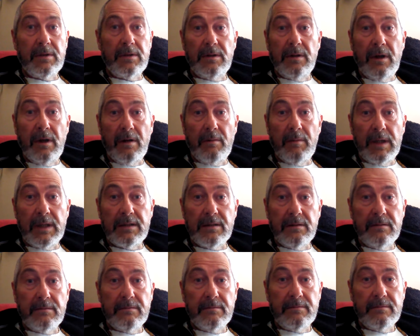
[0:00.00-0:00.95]
dark
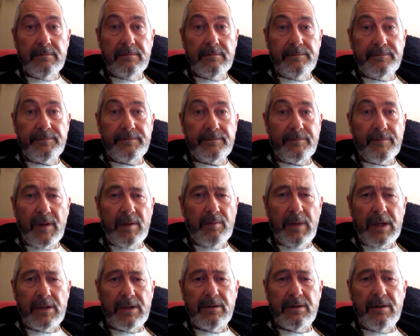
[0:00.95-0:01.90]
matter.
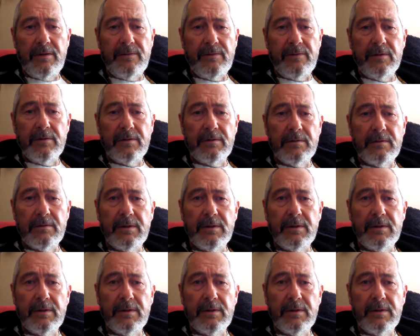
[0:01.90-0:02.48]
Makes no difference.